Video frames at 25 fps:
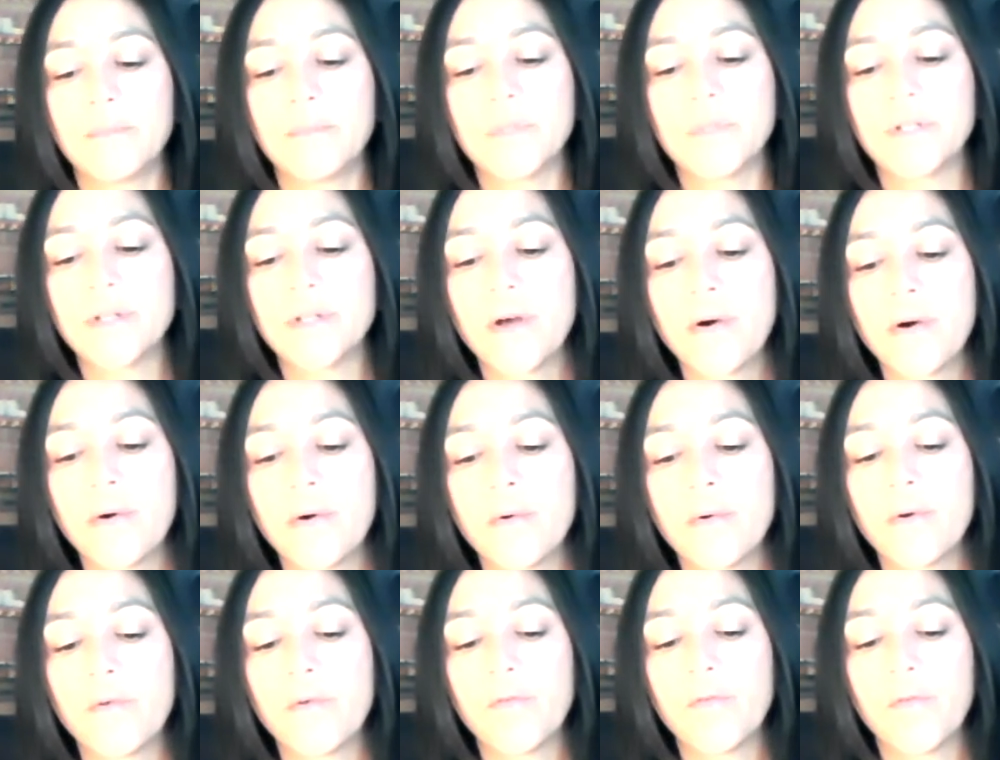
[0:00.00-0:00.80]

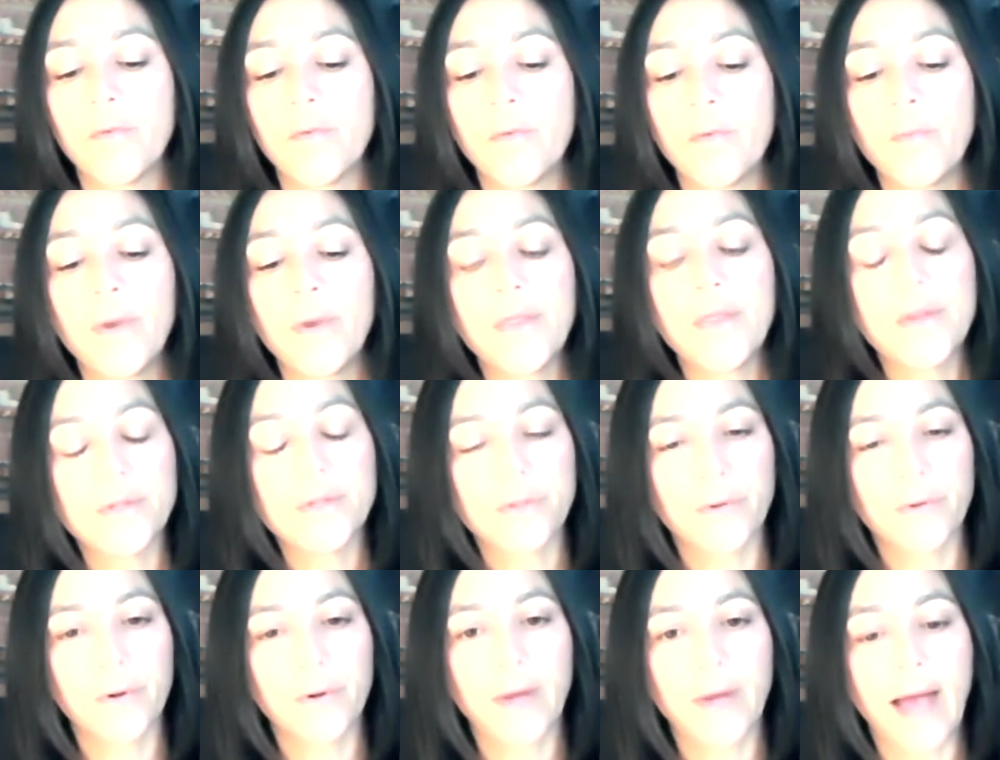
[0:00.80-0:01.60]
So with a
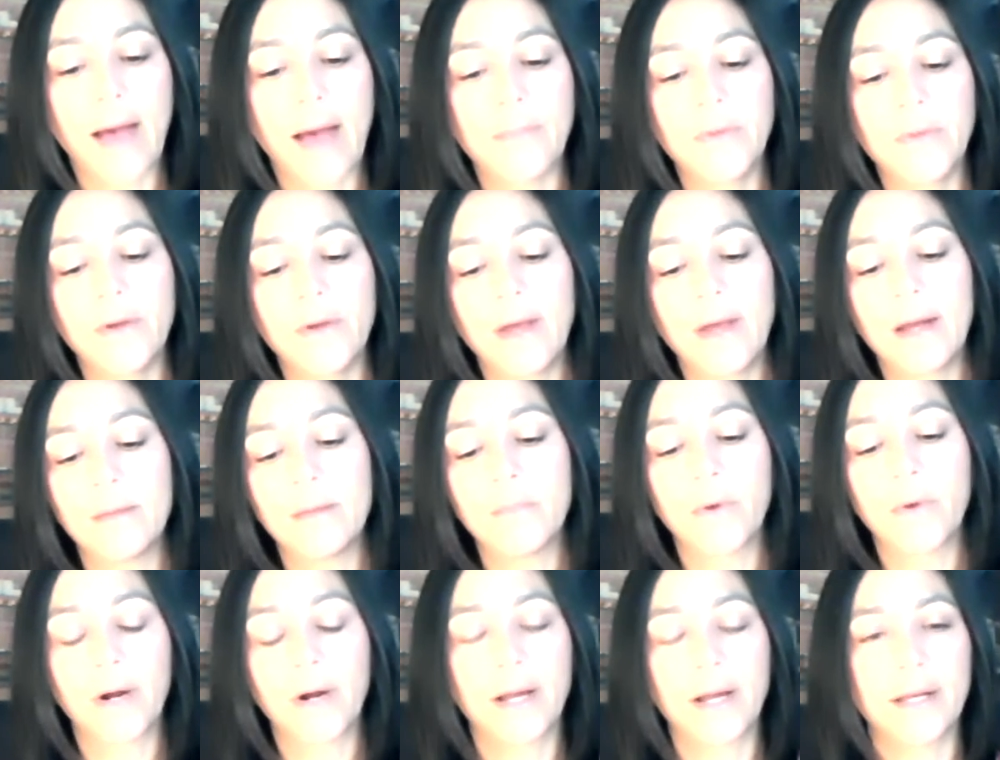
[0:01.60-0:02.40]
screw cap, you get a
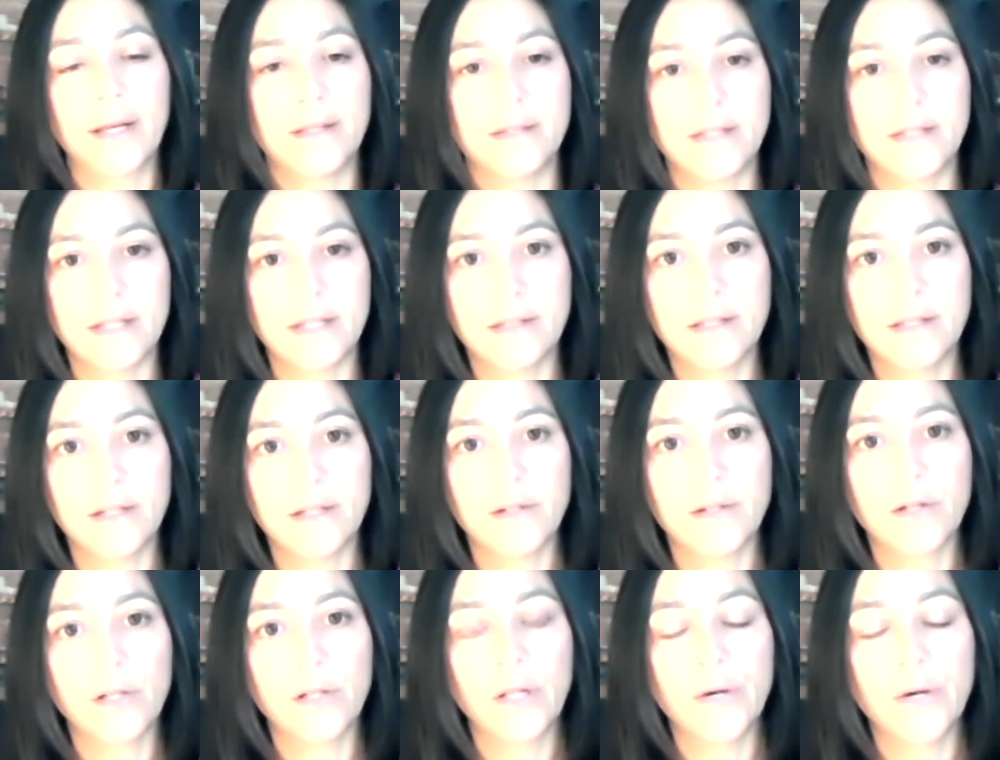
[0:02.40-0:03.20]
more
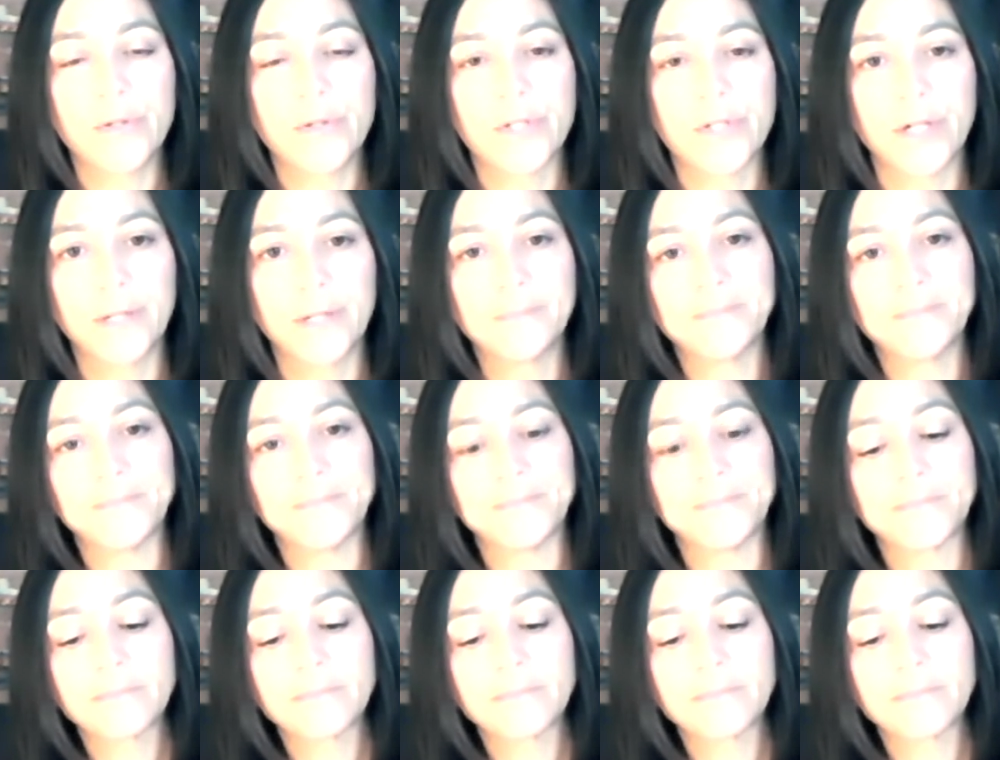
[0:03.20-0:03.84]
consistent closure.